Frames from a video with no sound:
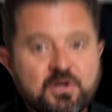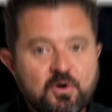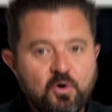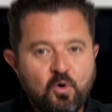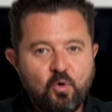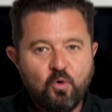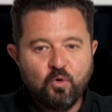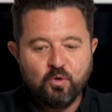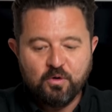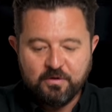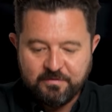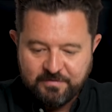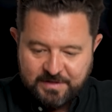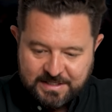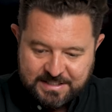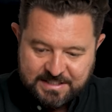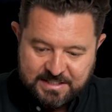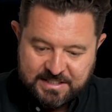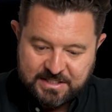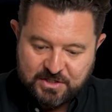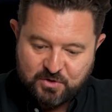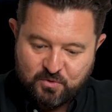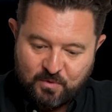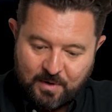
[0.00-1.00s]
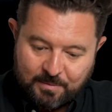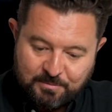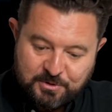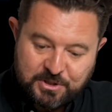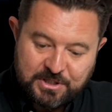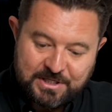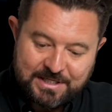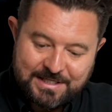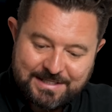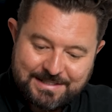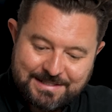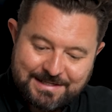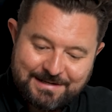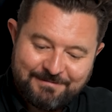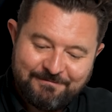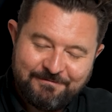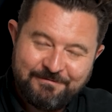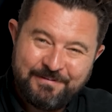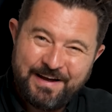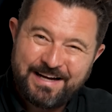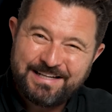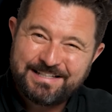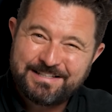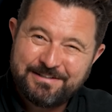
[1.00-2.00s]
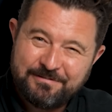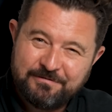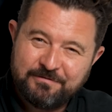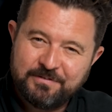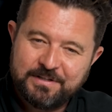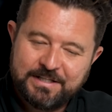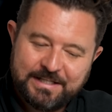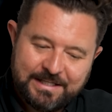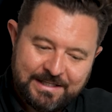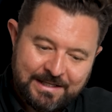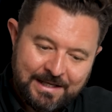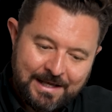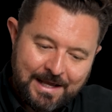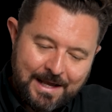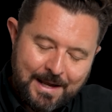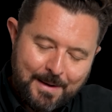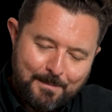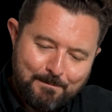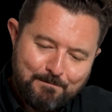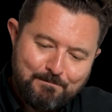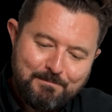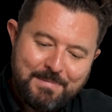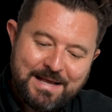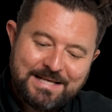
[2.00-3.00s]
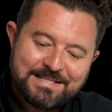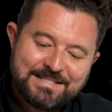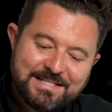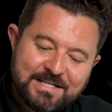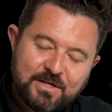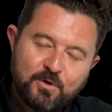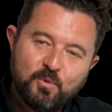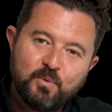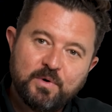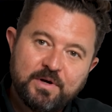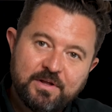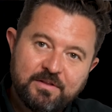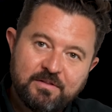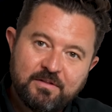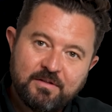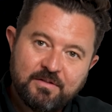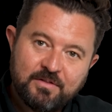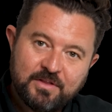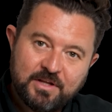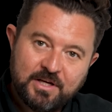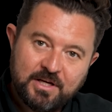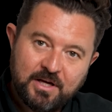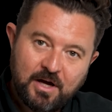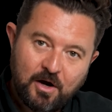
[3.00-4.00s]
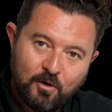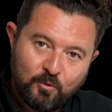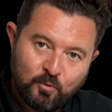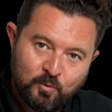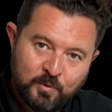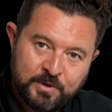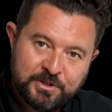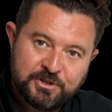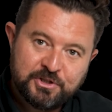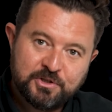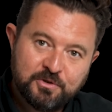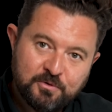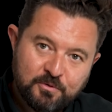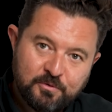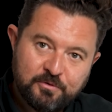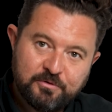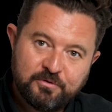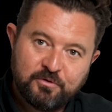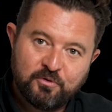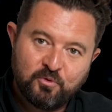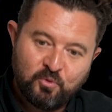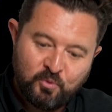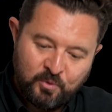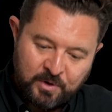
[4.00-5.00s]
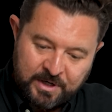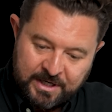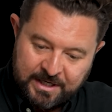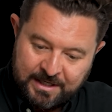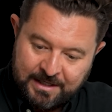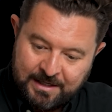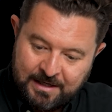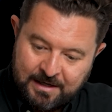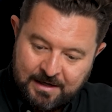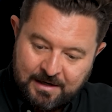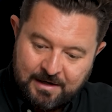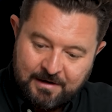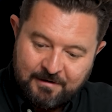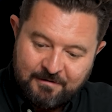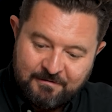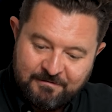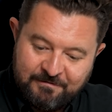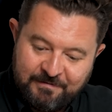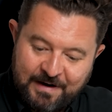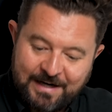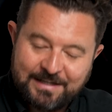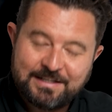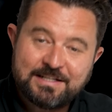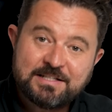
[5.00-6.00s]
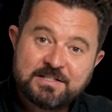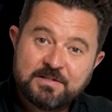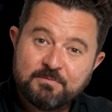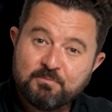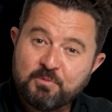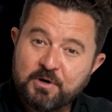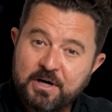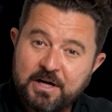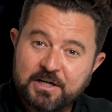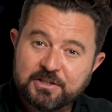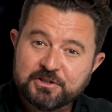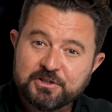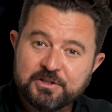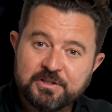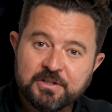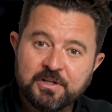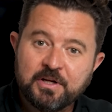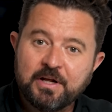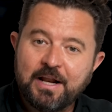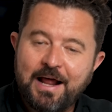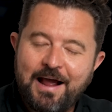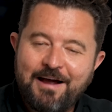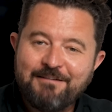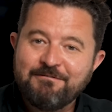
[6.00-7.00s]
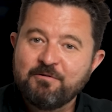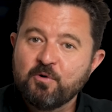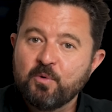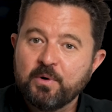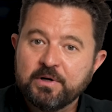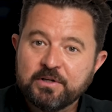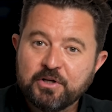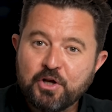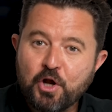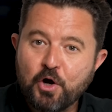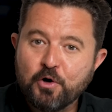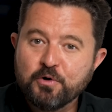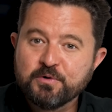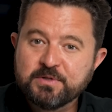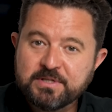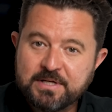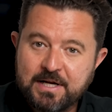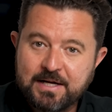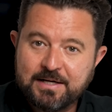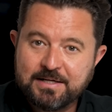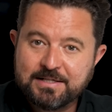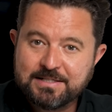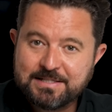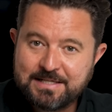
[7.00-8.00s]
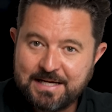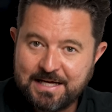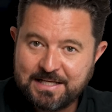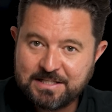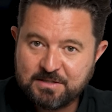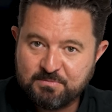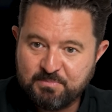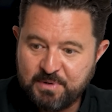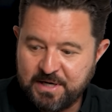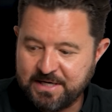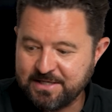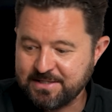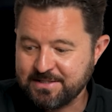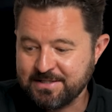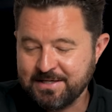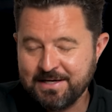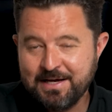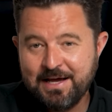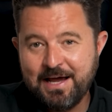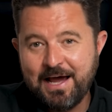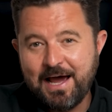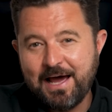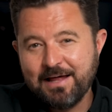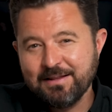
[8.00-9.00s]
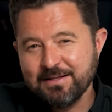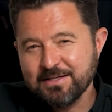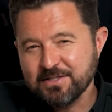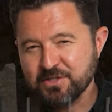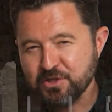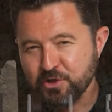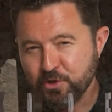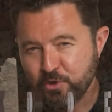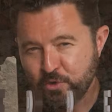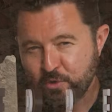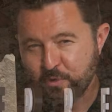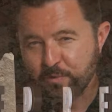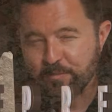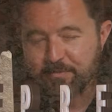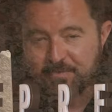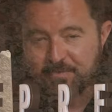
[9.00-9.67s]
So all of this disruption is effectively messing with the original three factors of production that everyone knows and understands best. And this new